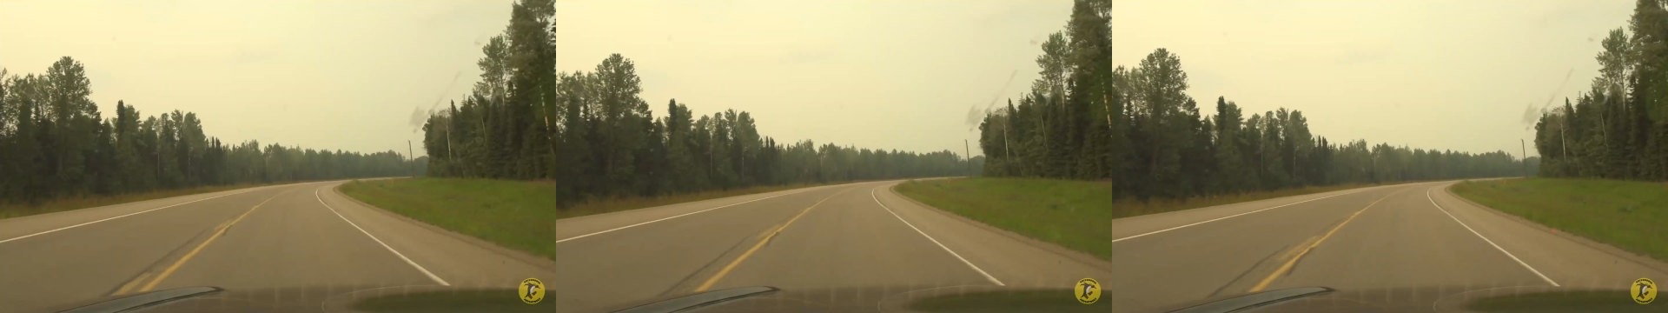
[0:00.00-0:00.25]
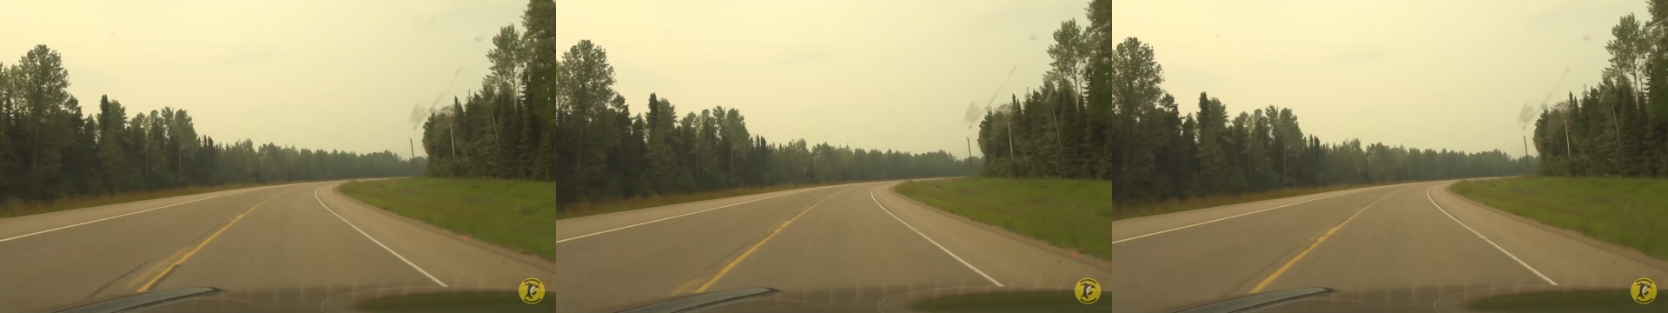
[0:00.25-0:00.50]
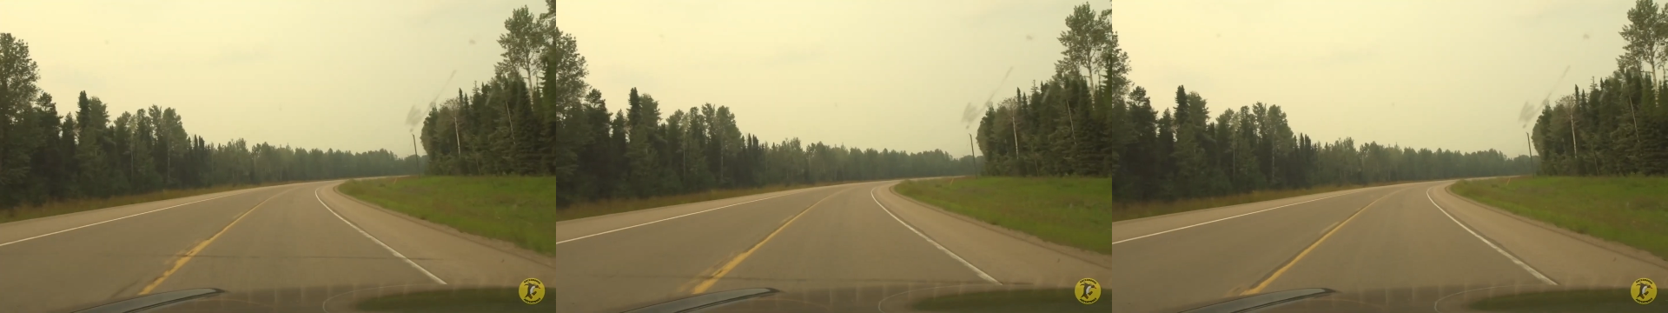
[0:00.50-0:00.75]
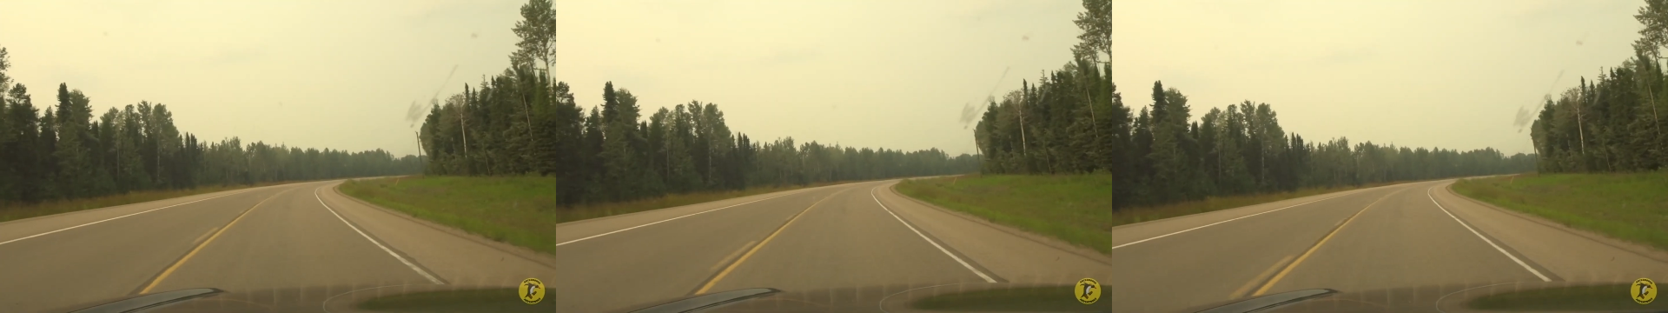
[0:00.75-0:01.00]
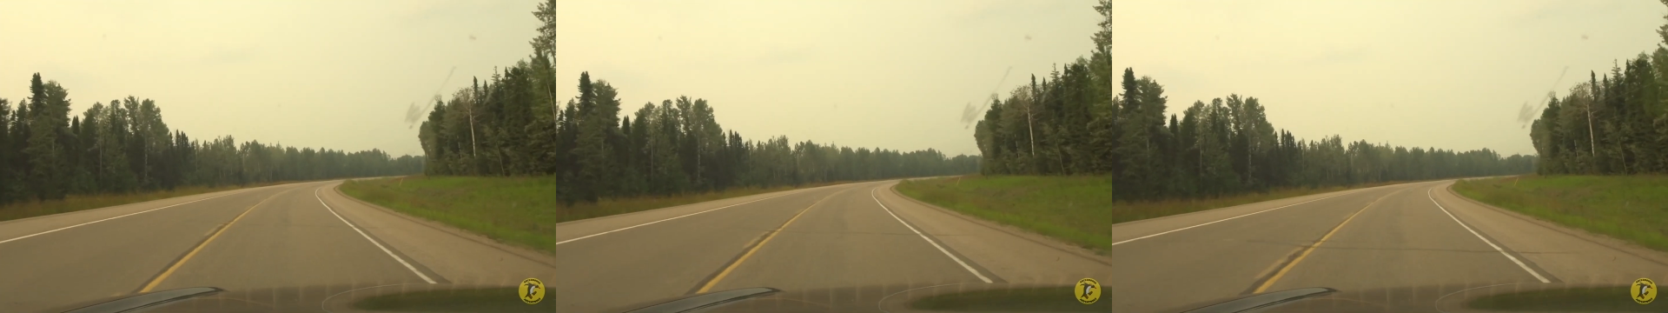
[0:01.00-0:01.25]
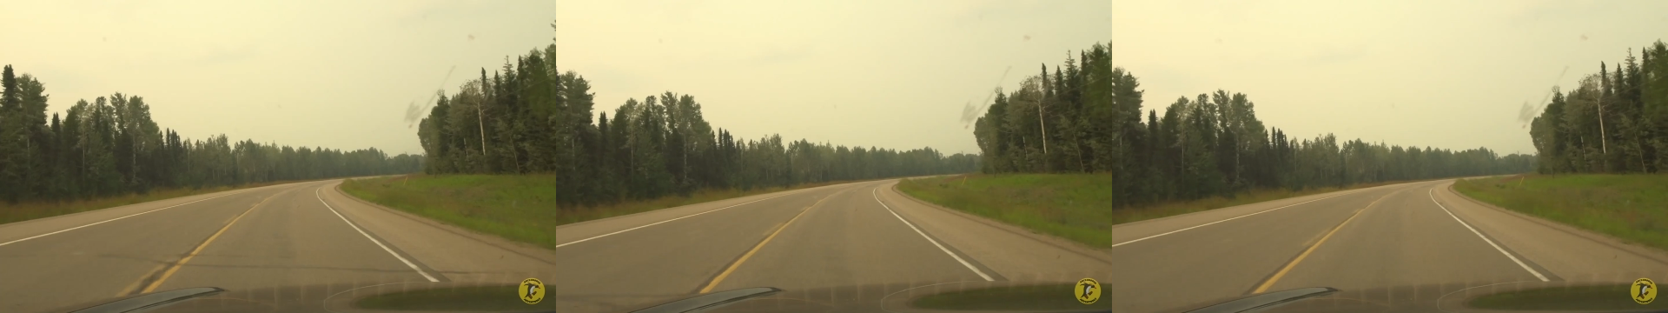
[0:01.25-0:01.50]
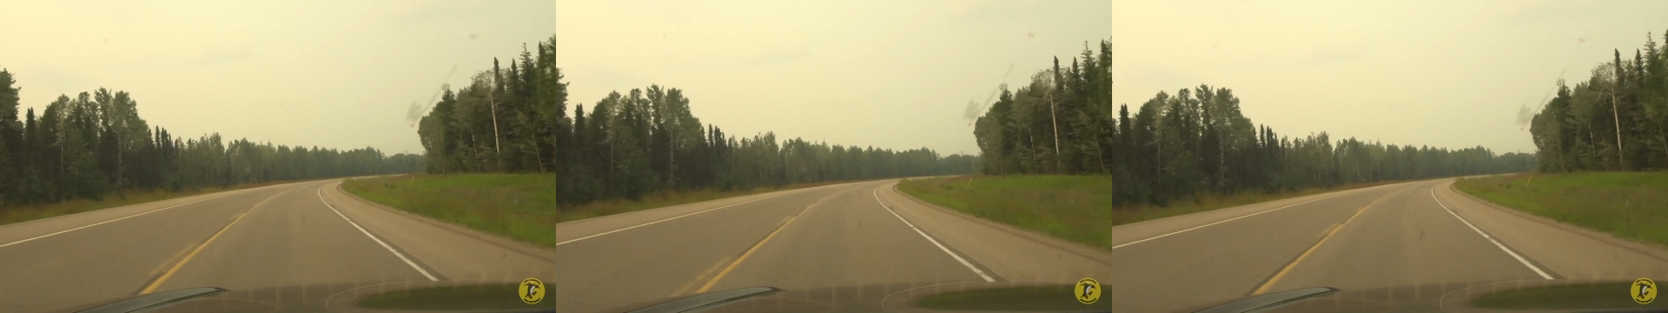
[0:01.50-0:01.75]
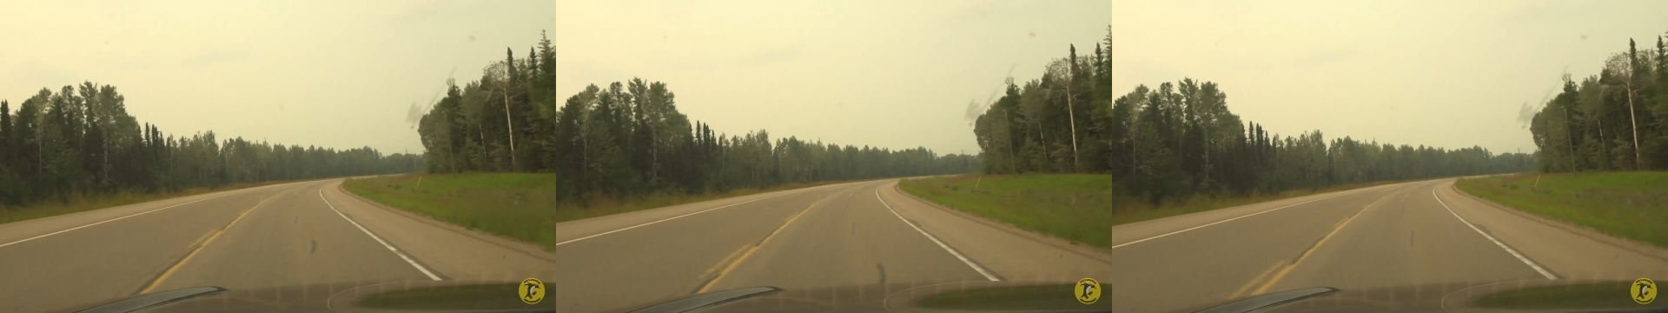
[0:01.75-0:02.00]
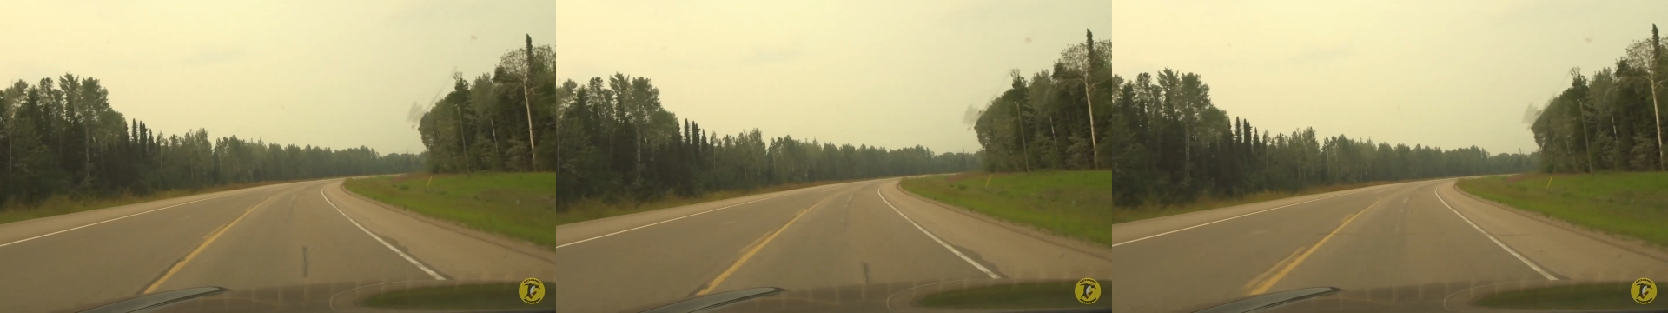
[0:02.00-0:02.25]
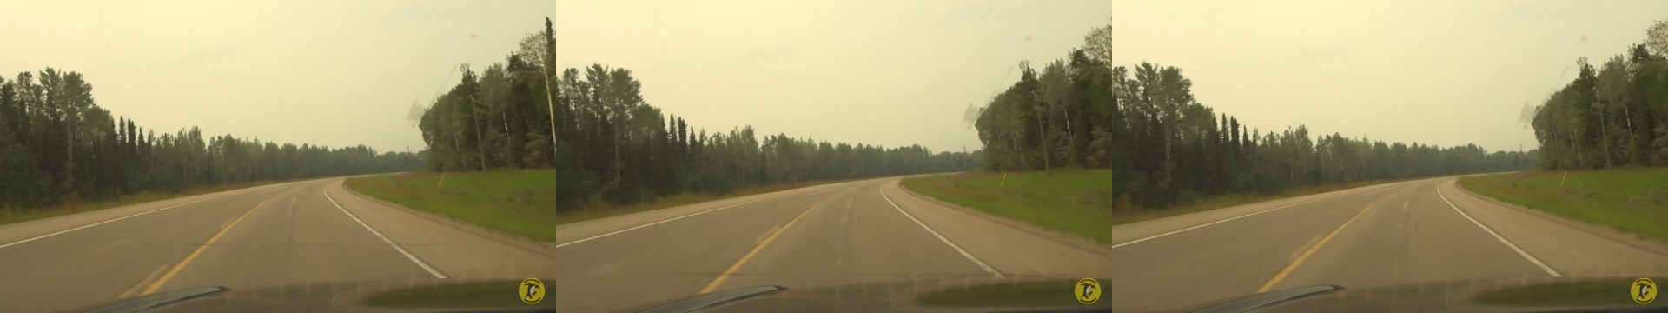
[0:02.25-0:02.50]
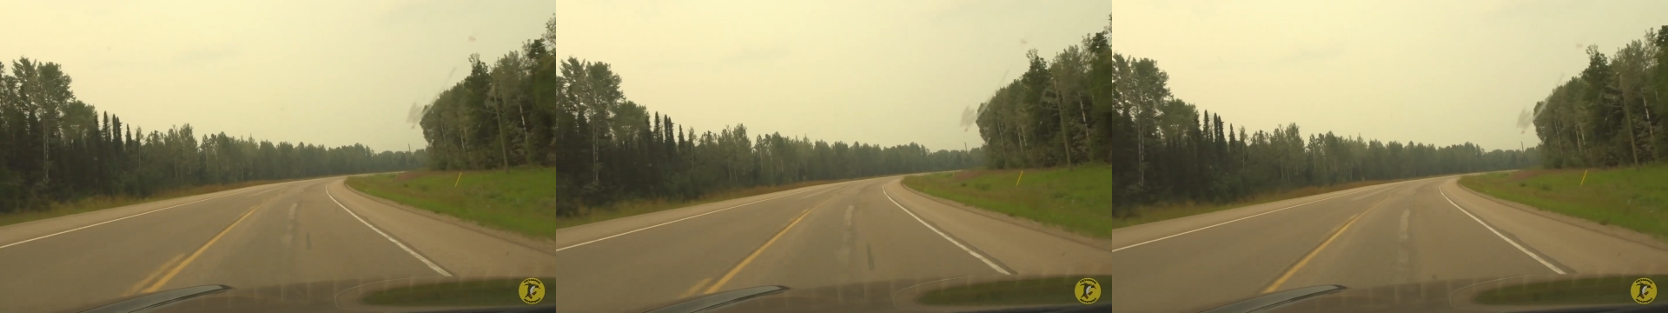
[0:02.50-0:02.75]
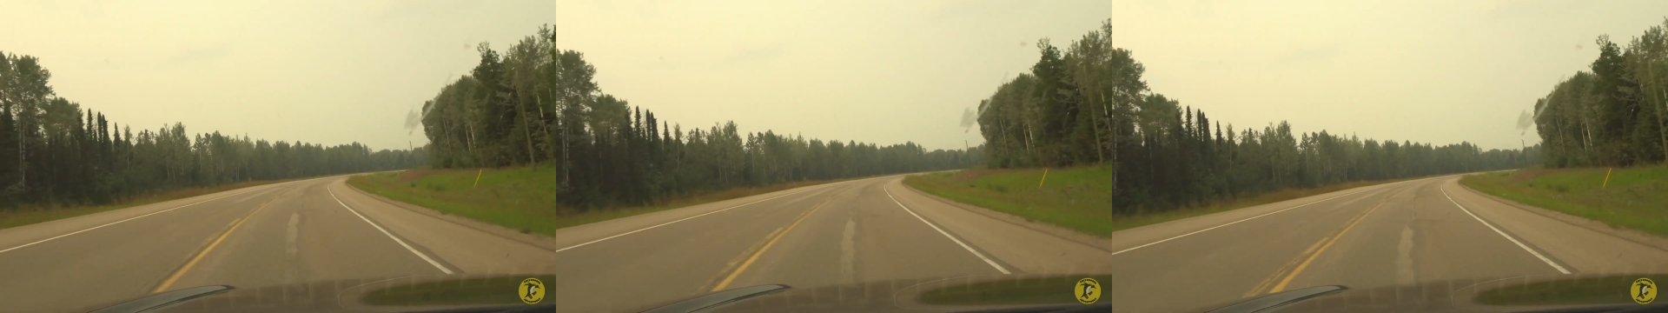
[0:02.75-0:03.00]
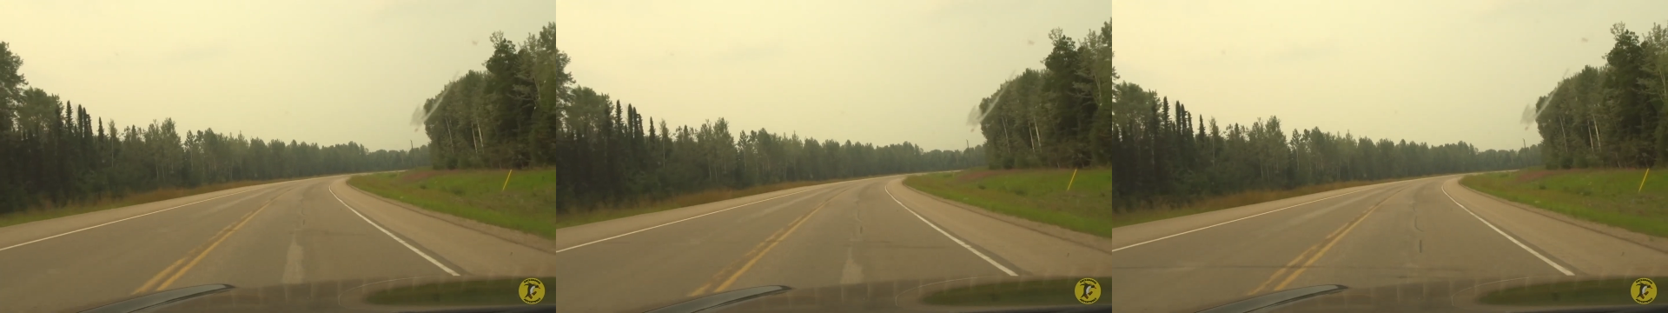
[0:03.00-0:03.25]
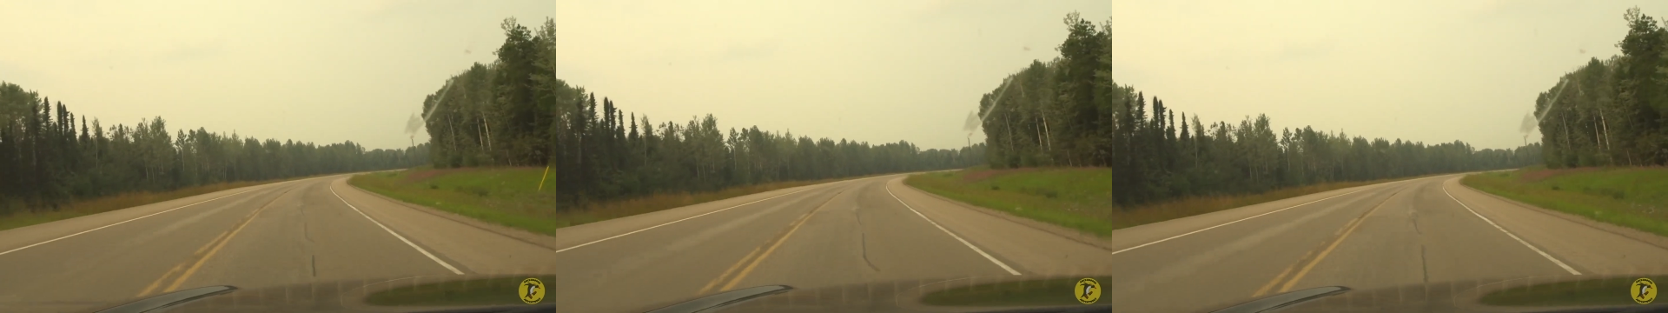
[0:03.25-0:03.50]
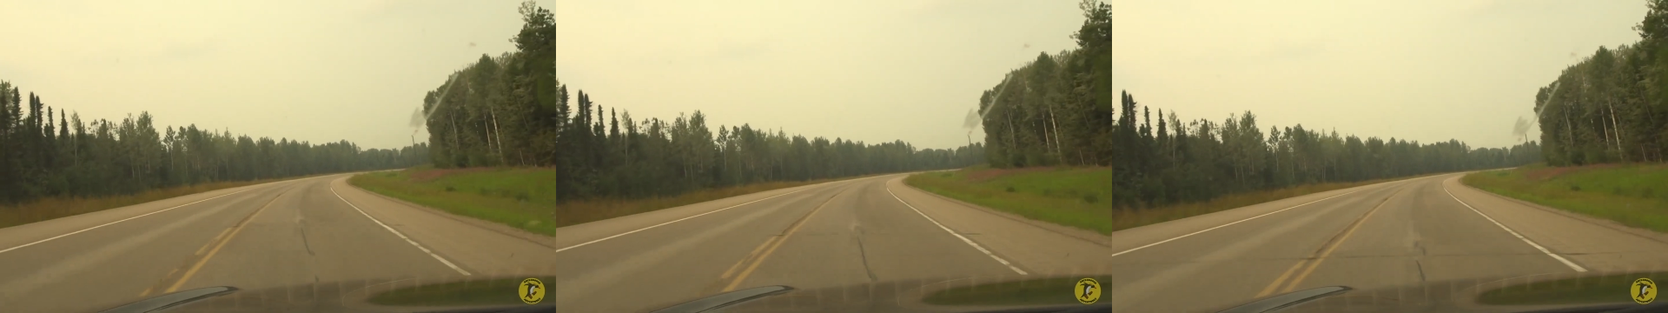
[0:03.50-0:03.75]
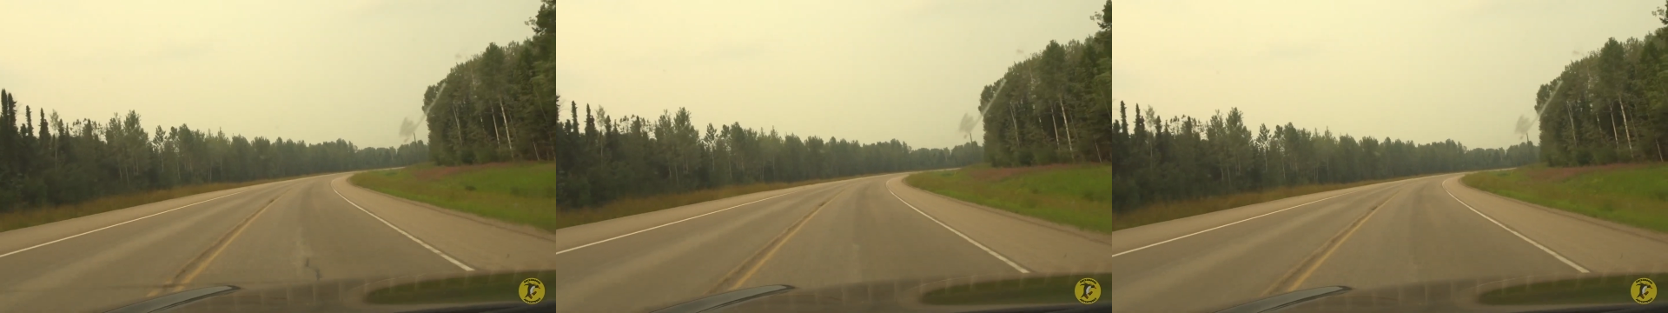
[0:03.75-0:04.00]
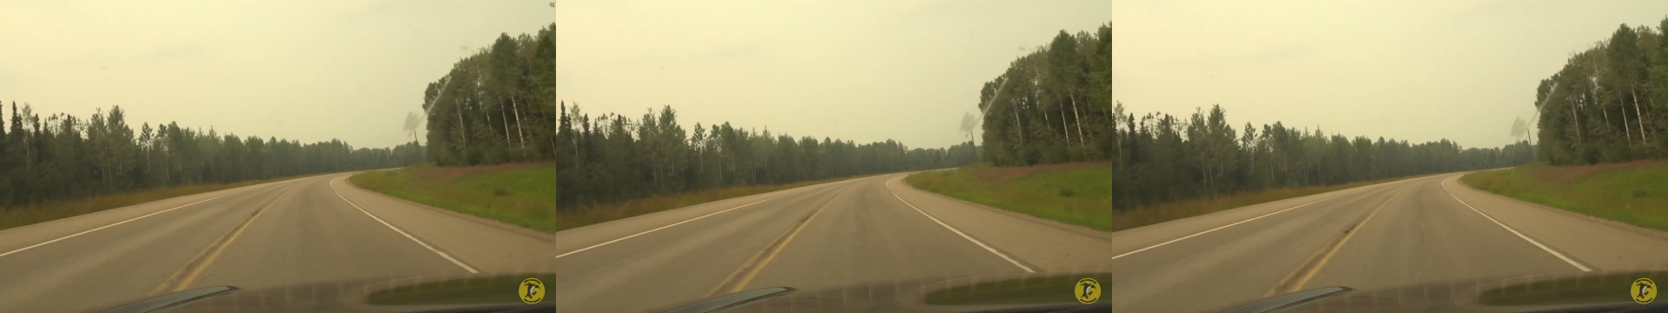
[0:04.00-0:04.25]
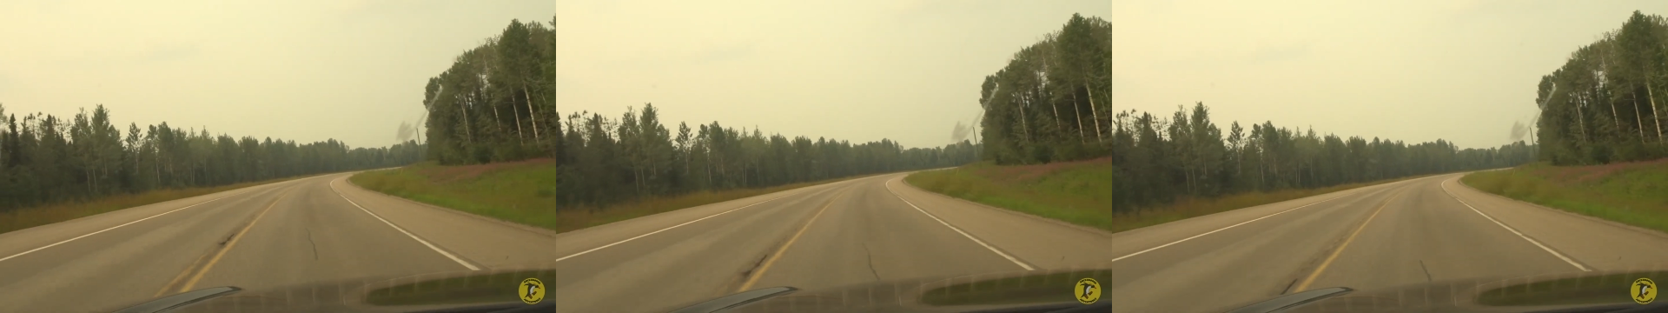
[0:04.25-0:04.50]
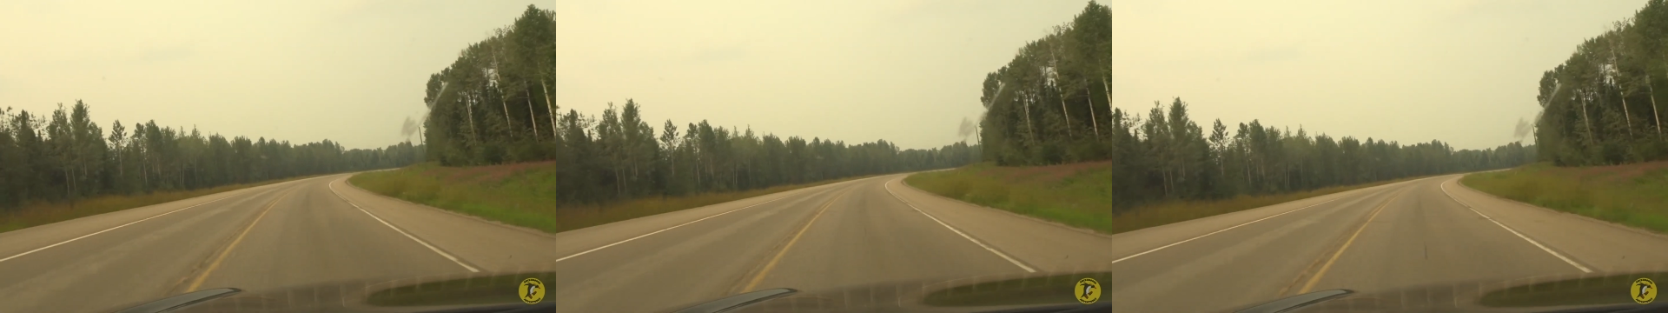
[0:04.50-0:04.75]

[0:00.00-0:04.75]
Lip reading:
[unreadable: no face in view]